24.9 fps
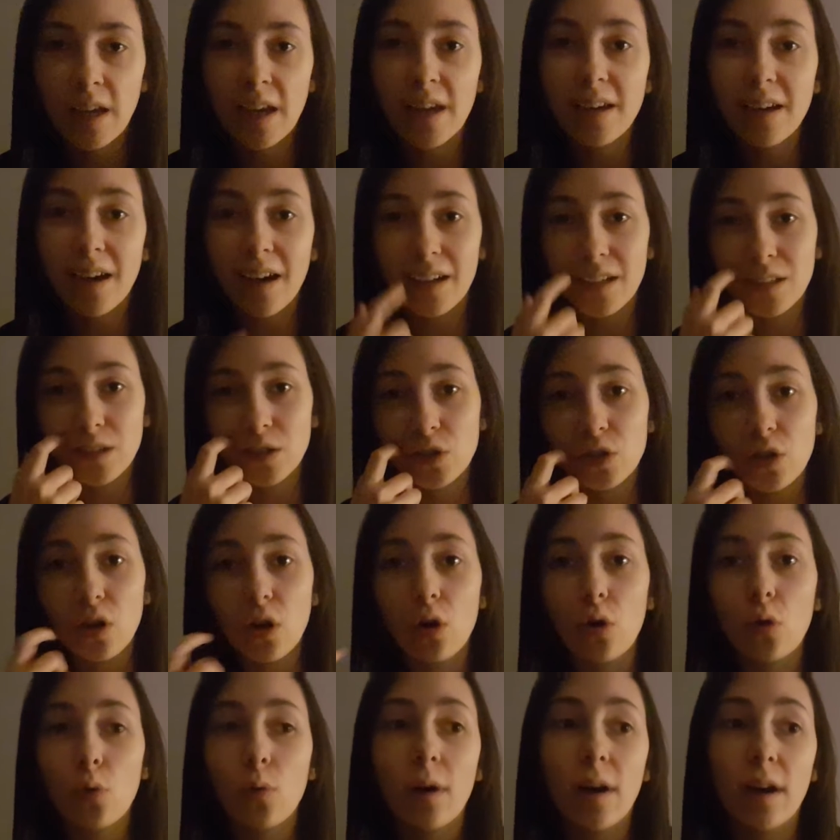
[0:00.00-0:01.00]
Hey guys,
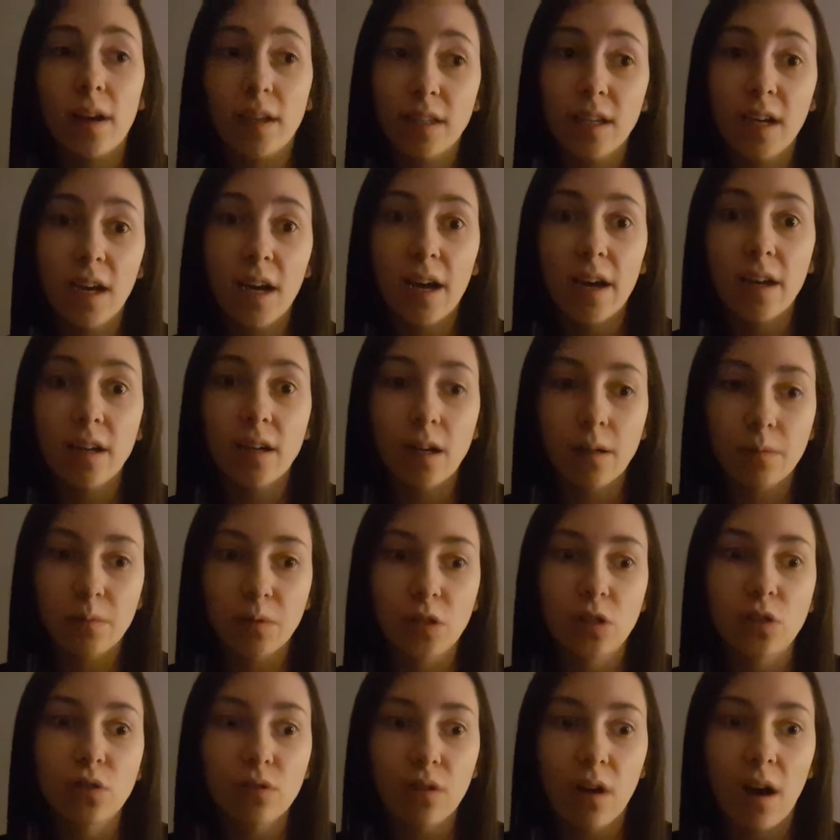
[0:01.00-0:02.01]
so again, I'm
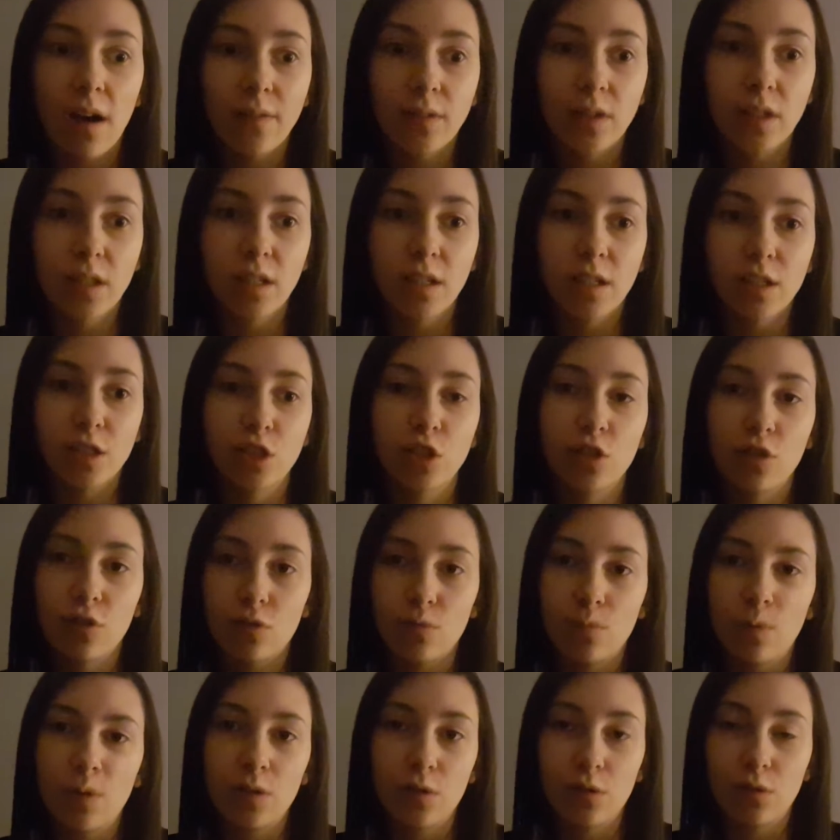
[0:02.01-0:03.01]
still having the
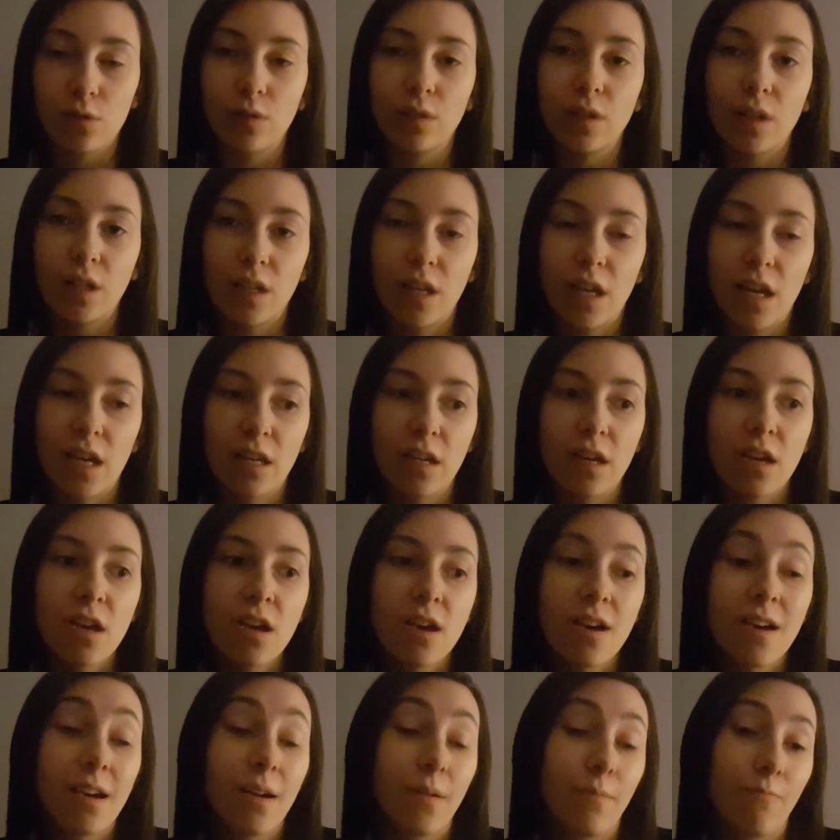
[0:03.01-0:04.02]
issues with deleting
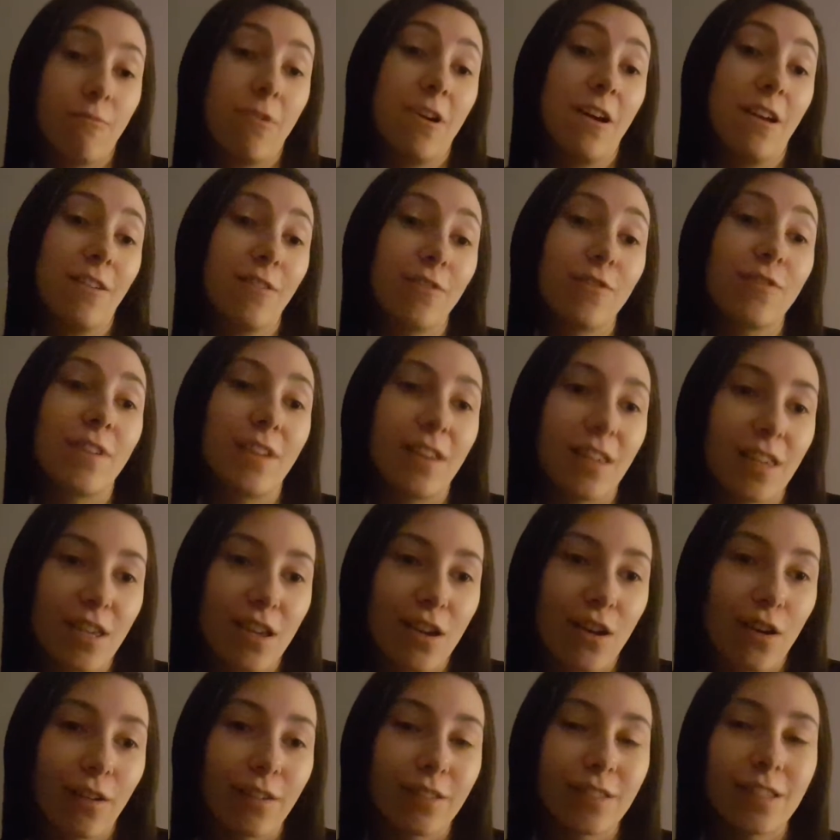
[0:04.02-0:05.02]
my
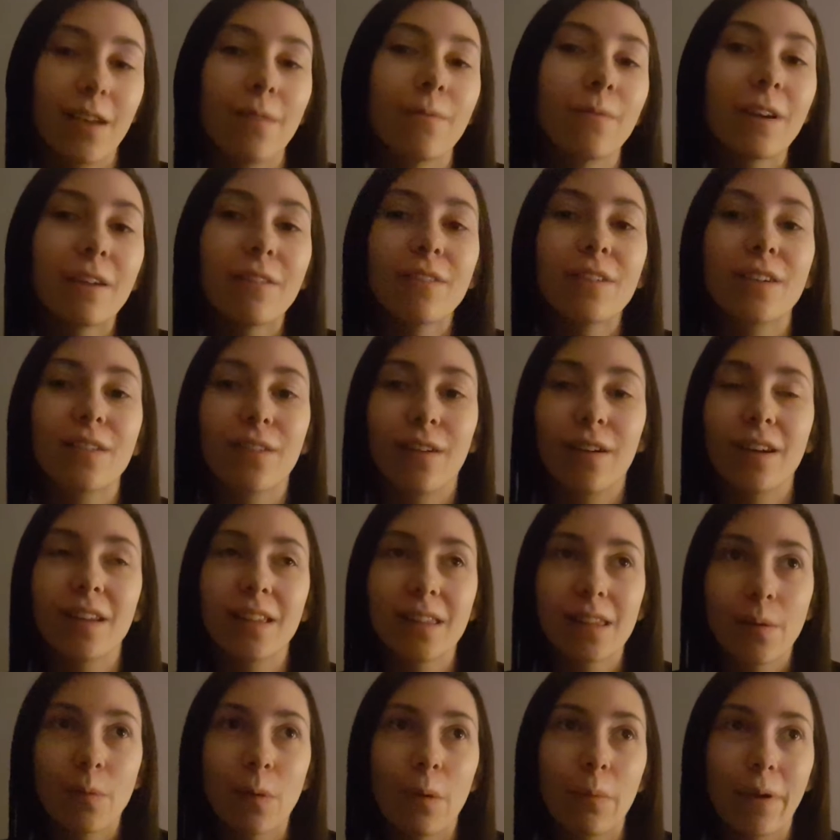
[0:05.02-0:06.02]
videos and
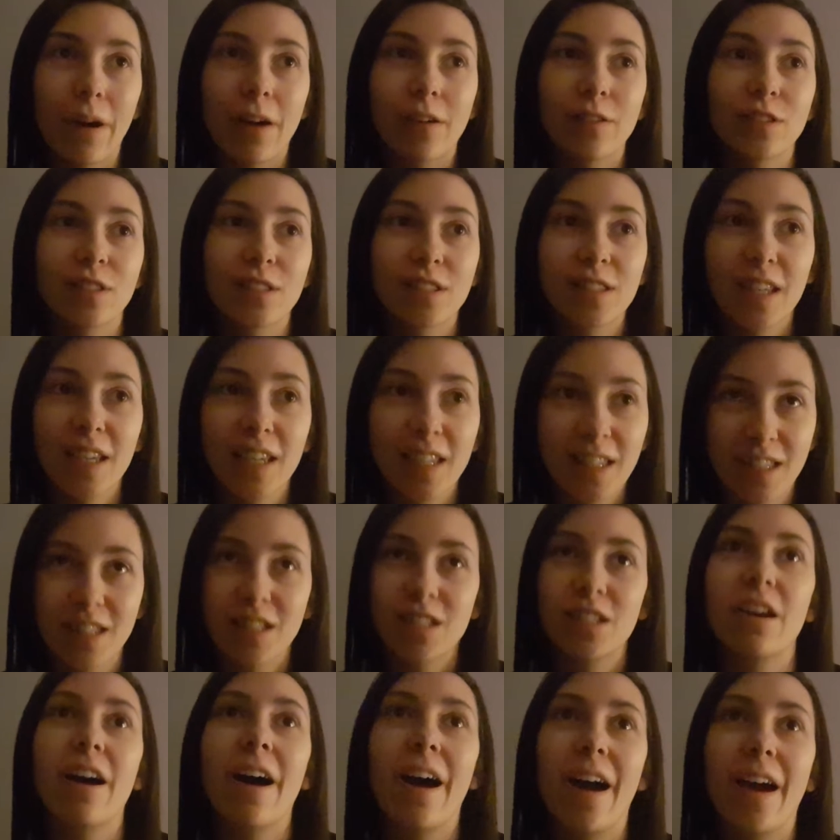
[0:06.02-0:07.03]
re-recording them about six
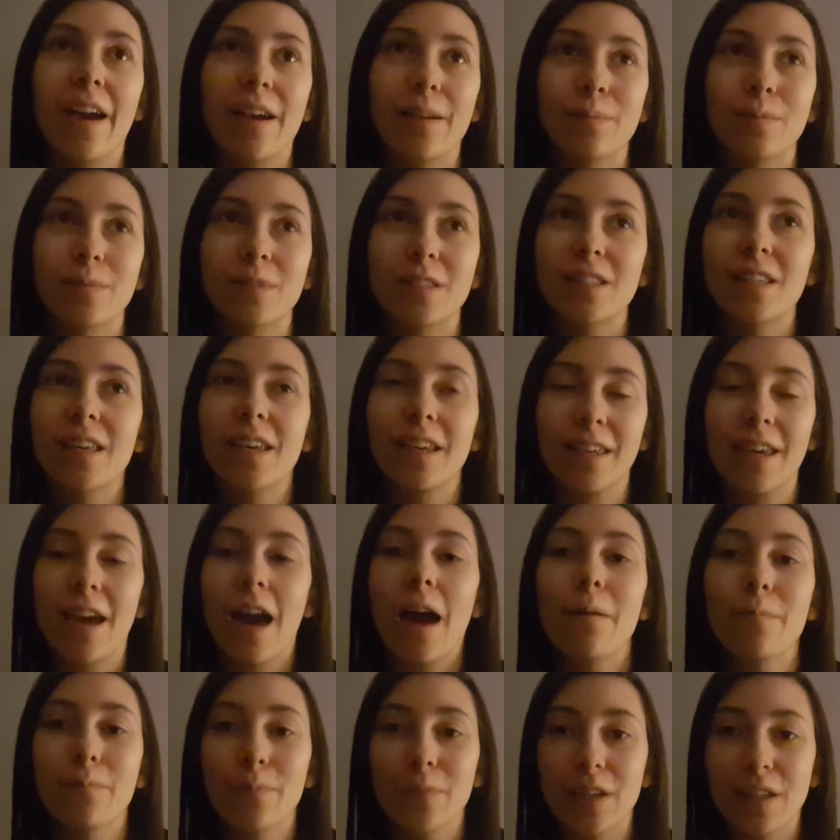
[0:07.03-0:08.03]
times, it
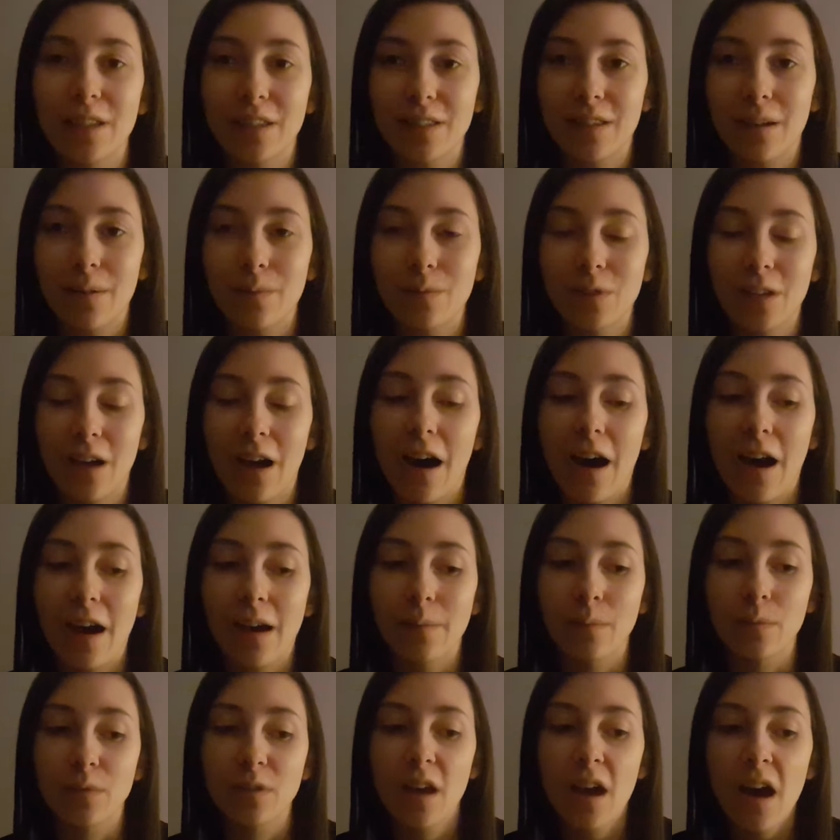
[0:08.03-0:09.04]
can be
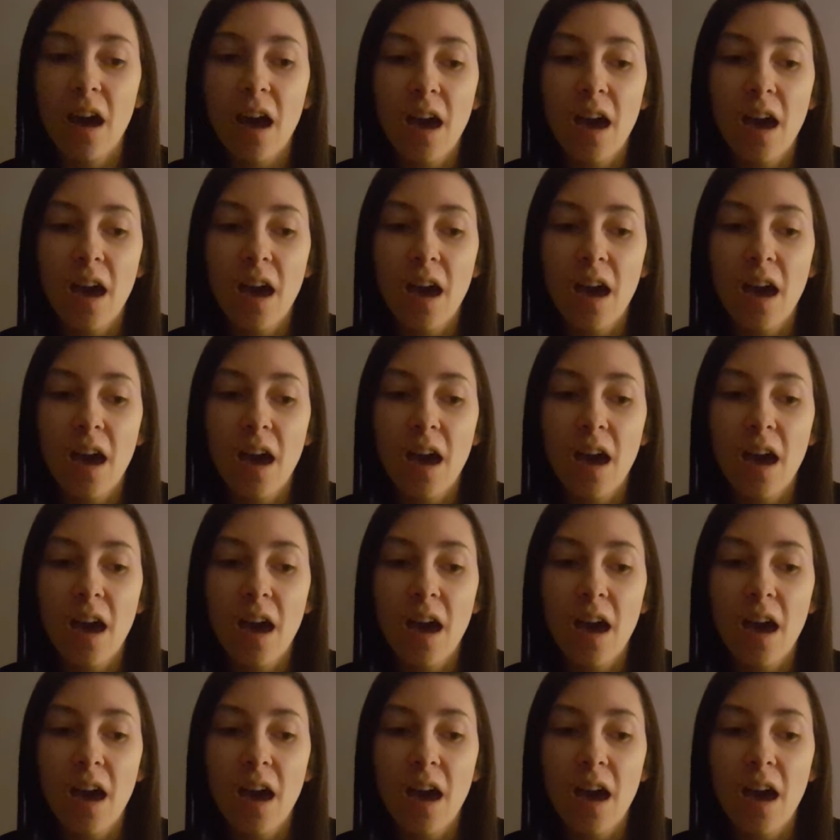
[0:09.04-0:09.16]
sometimes.